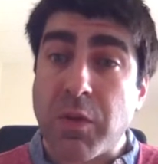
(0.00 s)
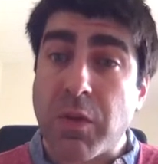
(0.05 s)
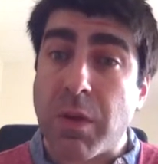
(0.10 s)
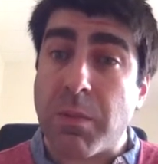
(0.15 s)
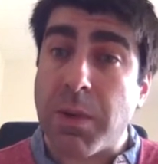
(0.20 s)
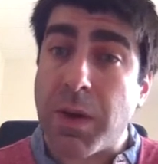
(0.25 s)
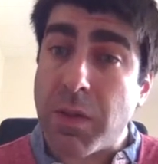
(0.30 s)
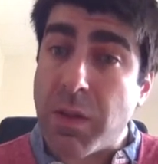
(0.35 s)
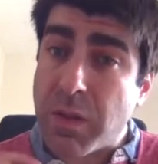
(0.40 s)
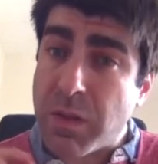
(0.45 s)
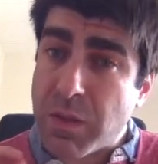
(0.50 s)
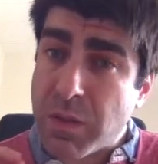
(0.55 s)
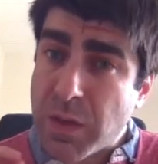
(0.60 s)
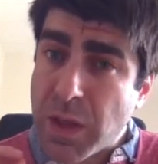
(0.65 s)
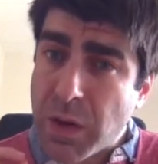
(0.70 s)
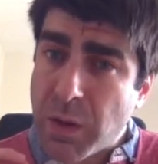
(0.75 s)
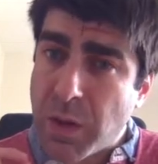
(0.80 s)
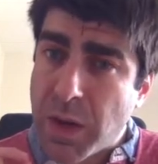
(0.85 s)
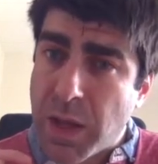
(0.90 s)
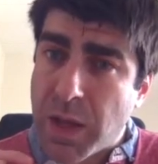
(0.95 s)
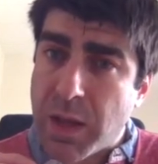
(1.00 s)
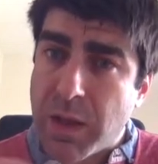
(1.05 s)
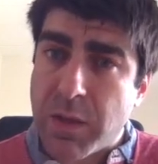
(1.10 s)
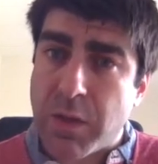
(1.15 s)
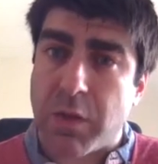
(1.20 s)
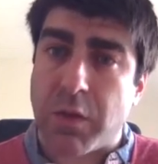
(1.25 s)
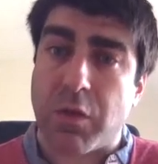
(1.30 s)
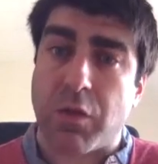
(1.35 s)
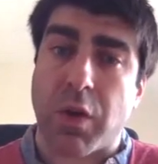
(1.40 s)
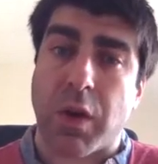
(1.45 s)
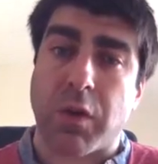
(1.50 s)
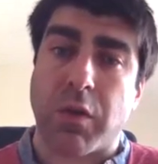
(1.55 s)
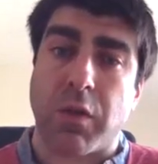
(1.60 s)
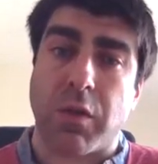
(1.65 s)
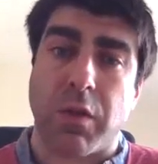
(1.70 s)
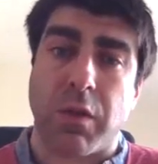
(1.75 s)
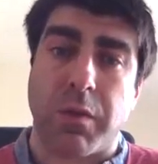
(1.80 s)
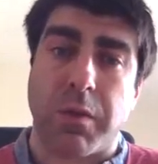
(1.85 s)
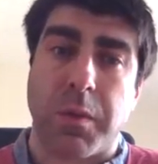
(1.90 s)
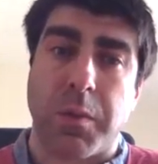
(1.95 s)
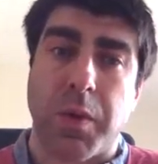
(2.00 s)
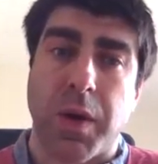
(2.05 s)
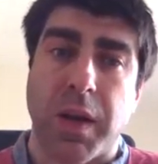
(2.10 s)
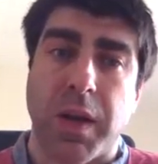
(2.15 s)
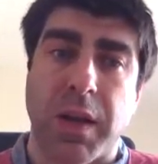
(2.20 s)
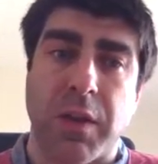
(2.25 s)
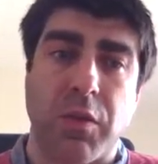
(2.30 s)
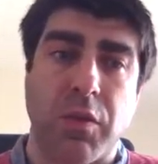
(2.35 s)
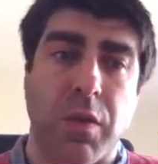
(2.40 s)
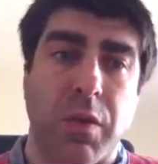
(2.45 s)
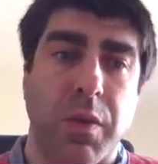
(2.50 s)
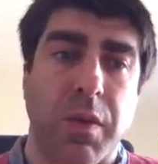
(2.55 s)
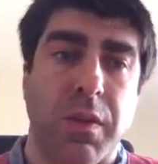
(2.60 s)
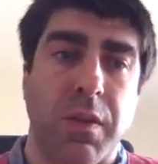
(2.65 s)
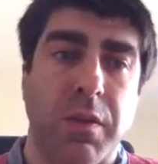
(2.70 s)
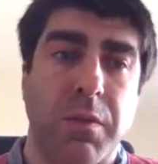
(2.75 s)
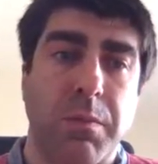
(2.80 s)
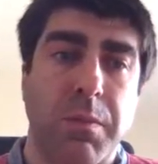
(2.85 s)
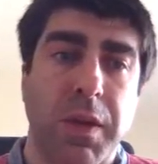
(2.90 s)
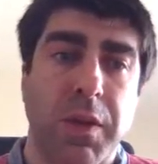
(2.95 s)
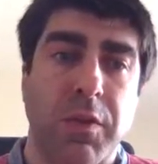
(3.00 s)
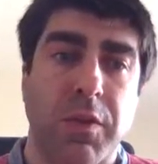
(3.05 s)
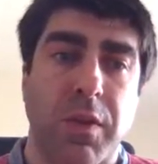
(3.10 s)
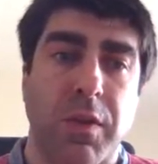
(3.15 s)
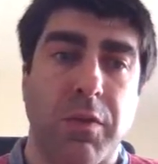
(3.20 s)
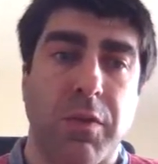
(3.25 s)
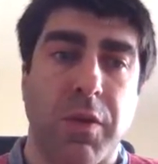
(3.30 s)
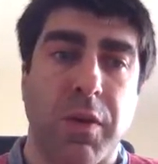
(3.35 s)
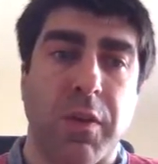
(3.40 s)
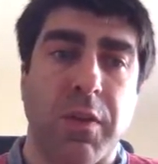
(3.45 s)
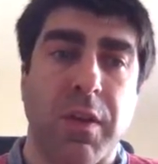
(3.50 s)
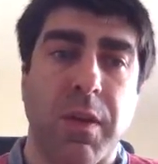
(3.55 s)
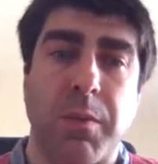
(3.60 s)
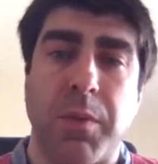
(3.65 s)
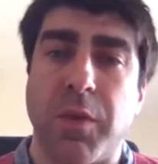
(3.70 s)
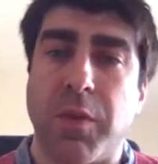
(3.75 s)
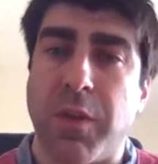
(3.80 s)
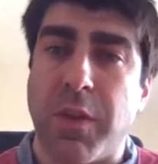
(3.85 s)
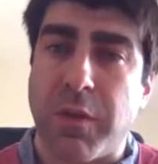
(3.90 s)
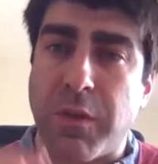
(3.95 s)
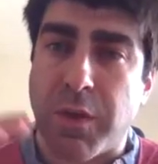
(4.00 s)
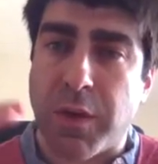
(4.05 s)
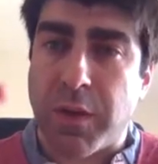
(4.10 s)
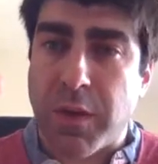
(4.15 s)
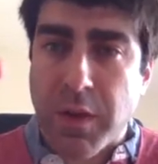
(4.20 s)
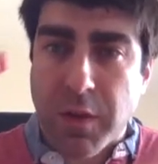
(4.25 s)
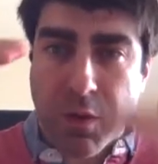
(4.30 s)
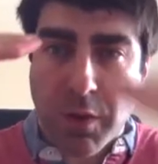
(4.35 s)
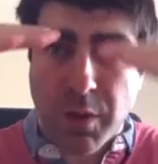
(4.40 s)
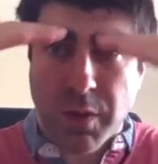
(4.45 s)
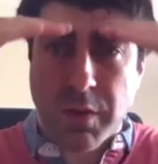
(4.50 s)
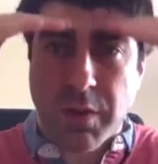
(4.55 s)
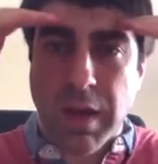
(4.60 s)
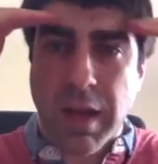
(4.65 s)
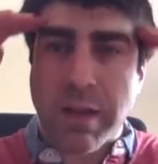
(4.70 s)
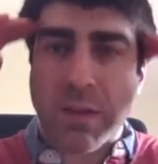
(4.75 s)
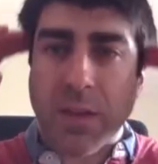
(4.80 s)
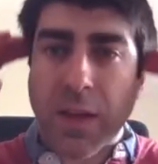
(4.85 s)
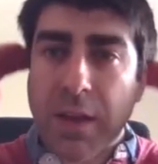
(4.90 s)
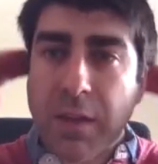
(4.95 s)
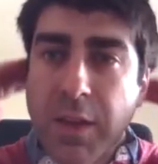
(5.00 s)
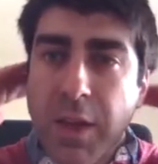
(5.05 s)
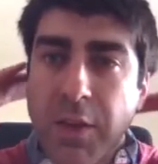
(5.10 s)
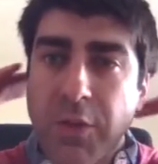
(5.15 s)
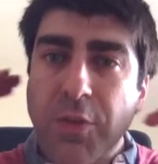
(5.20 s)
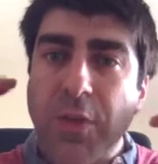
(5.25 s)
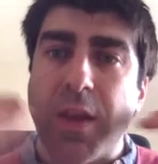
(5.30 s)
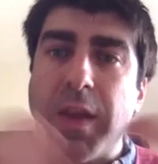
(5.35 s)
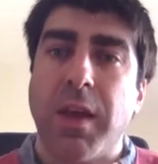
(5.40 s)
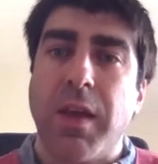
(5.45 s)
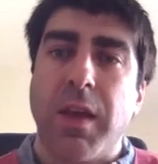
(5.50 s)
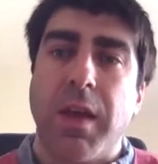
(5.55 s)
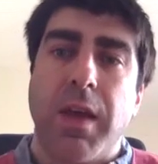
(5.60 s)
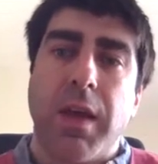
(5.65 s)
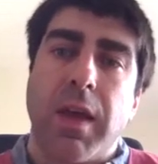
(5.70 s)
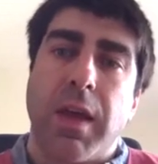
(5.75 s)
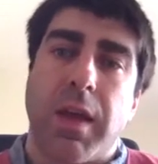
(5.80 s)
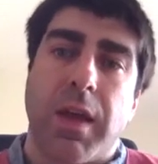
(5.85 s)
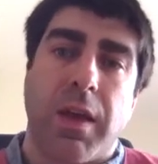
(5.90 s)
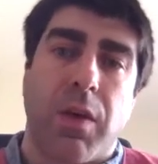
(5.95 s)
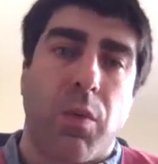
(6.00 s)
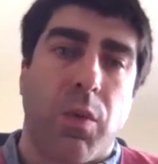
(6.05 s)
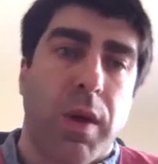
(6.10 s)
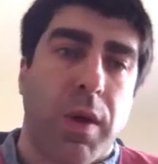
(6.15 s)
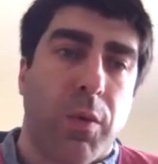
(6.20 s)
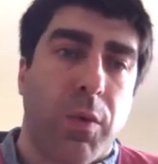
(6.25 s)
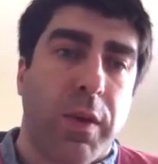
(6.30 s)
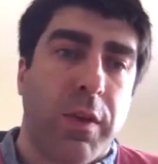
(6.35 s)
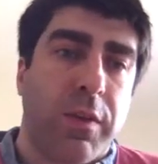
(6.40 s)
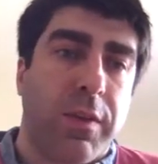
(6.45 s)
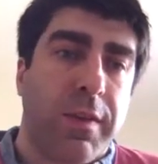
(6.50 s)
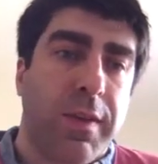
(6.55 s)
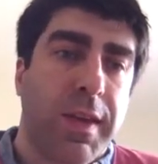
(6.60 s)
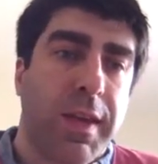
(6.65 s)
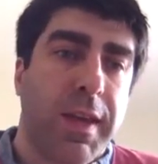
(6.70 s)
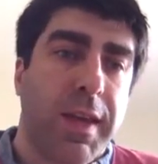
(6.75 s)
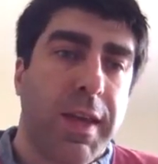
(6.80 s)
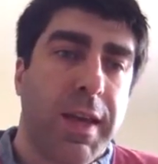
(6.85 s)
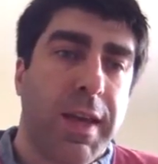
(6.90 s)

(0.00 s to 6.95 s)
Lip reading: about the cellular structures of the brain, as shown in this picture. For example, different slides like this, where we see